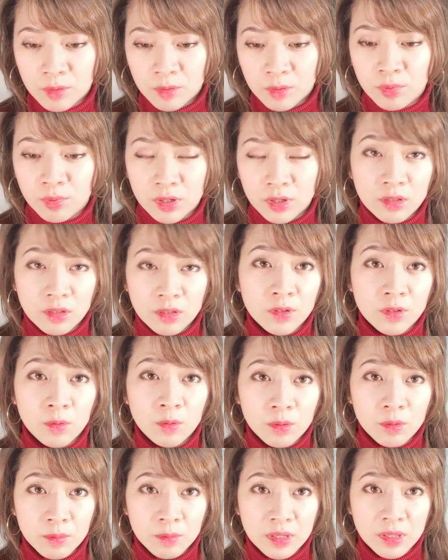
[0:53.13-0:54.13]
breathe if you
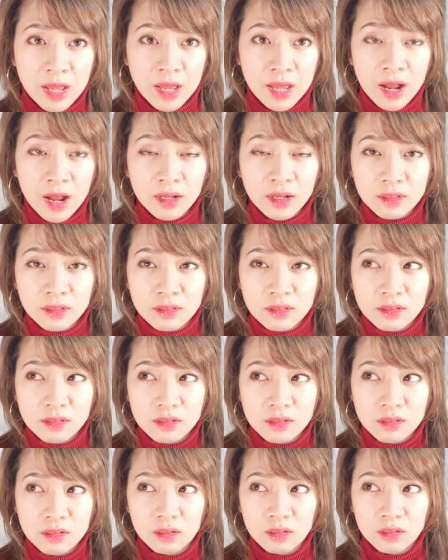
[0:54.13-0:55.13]
are
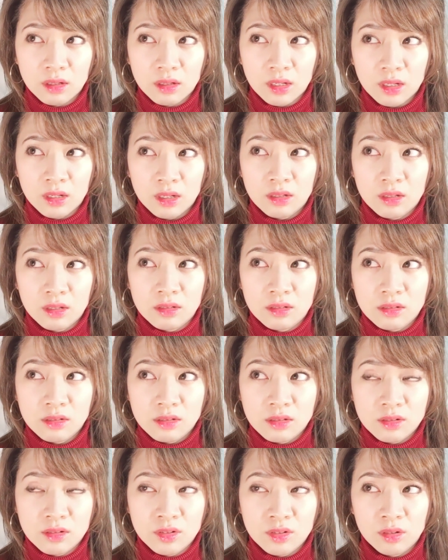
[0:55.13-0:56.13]
relaxed
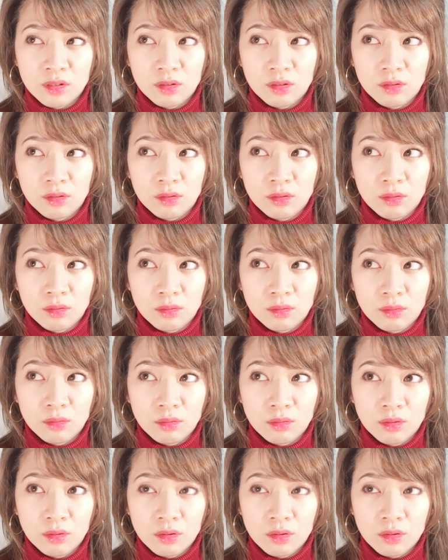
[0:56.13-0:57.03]
is to